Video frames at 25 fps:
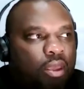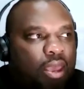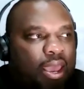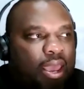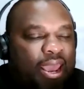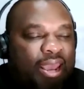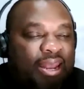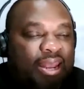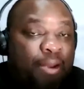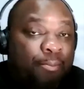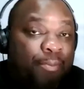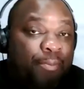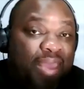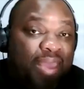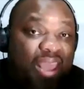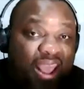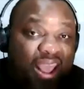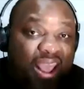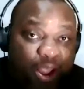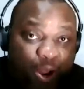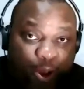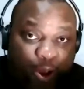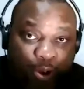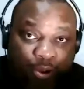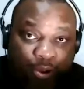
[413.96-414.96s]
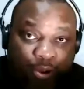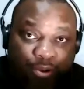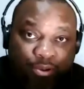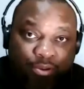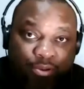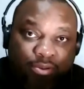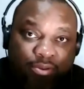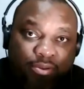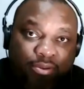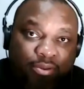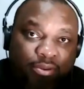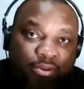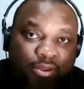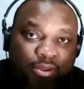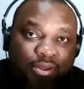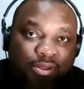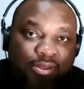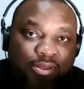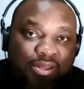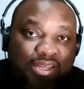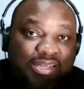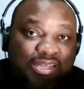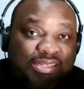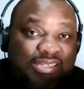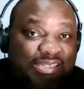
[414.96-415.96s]
And I'm here.
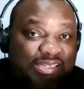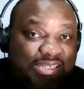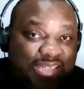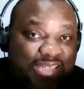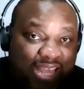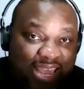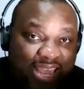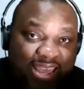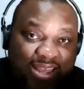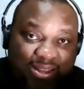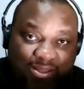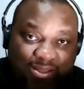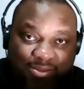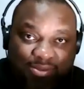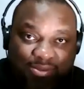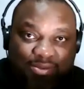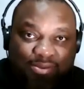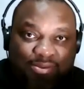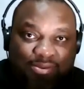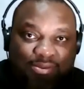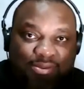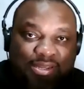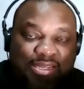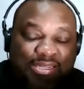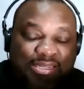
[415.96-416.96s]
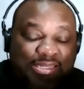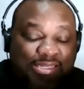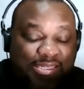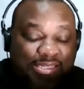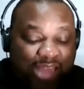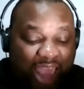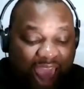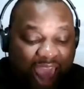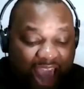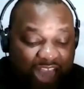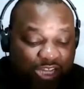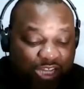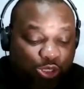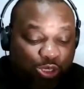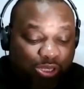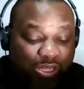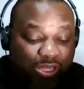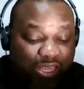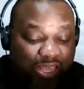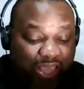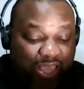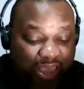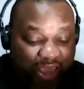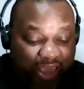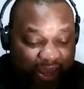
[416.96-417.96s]
This is it. This is actually
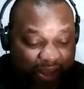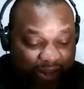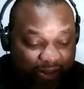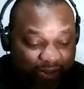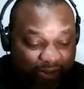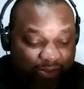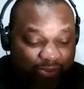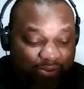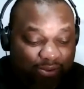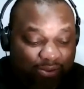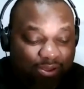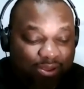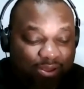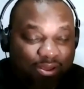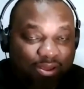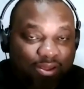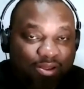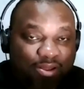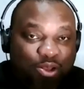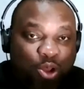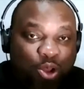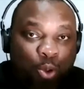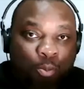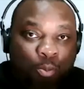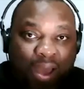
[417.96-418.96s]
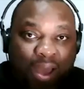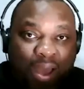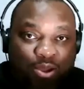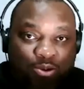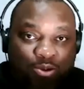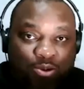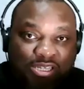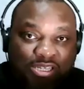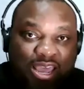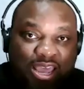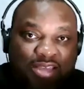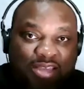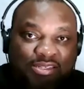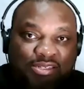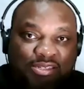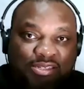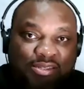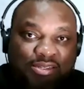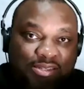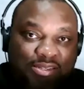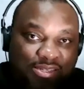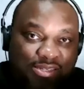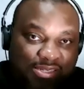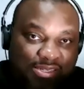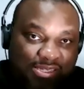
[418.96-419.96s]
it. No Michael Jackson.
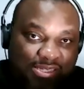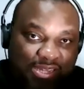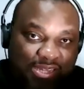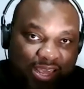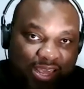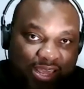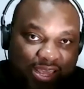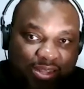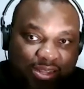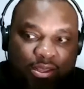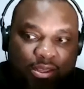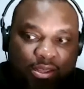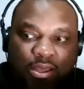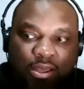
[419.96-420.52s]
This is it.